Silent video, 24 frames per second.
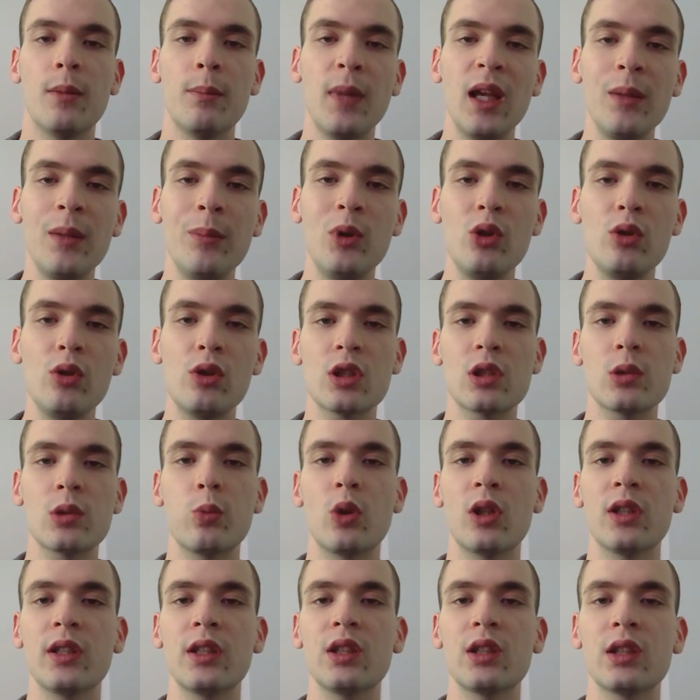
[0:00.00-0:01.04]
Maybe you
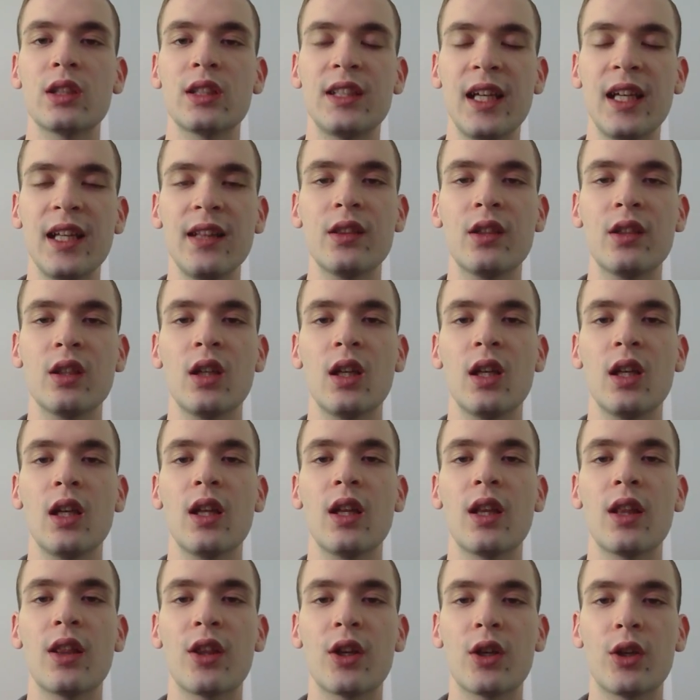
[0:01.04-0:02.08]
just want to get
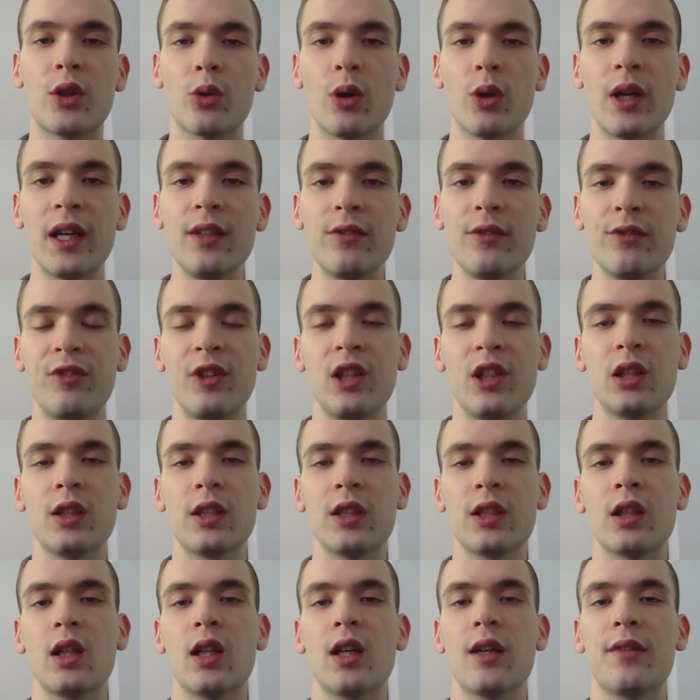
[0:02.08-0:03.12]
the great
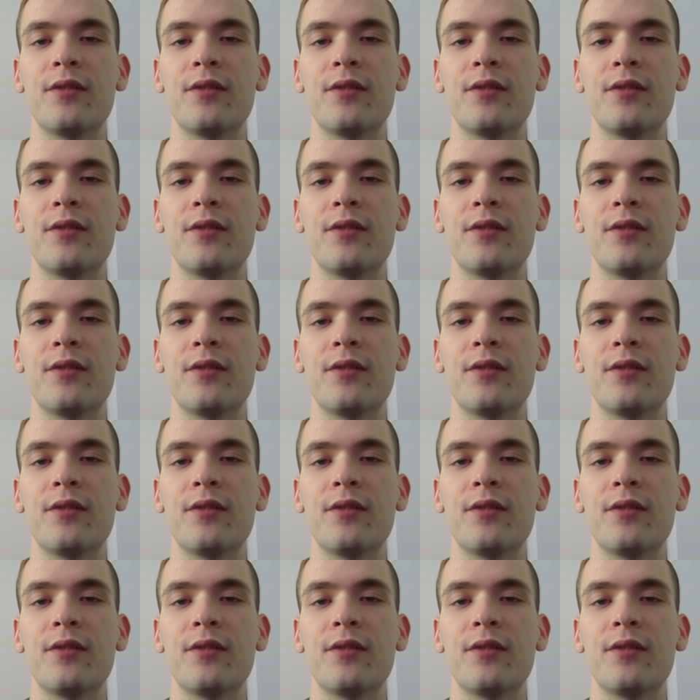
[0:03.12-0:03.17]
feeling